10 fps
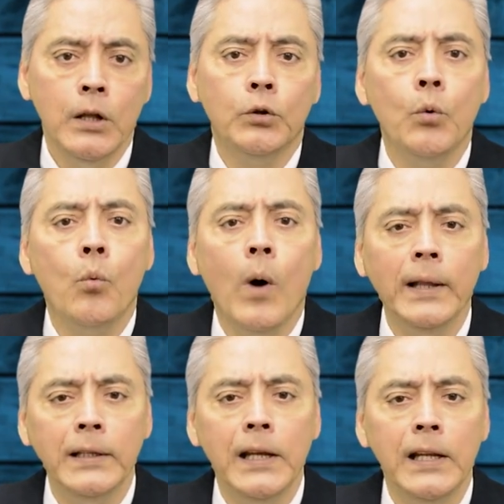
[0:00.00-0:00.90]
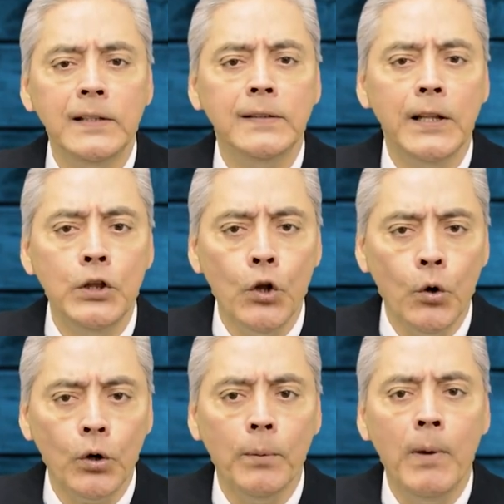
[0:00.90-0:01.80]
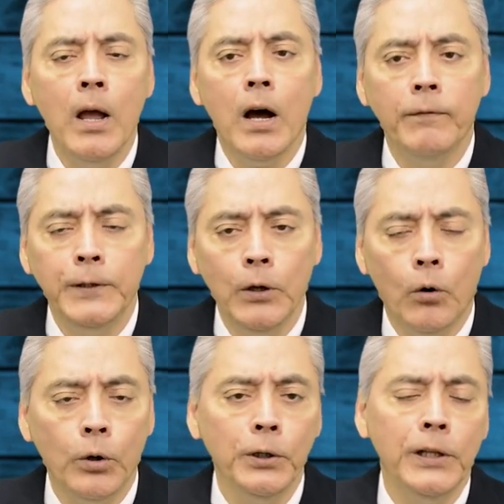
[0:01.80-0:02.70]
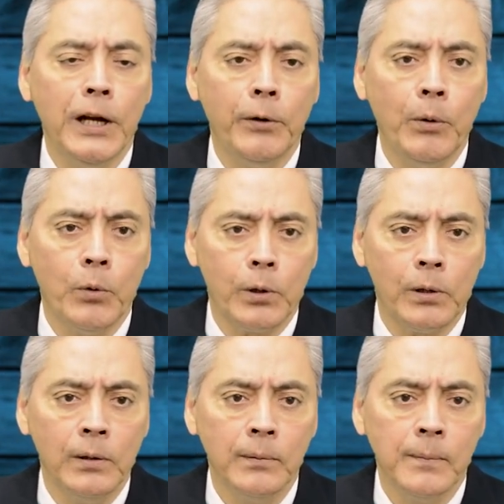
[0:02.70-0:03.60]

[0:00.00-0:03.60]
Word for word: to what it is the norm of the ordinary world.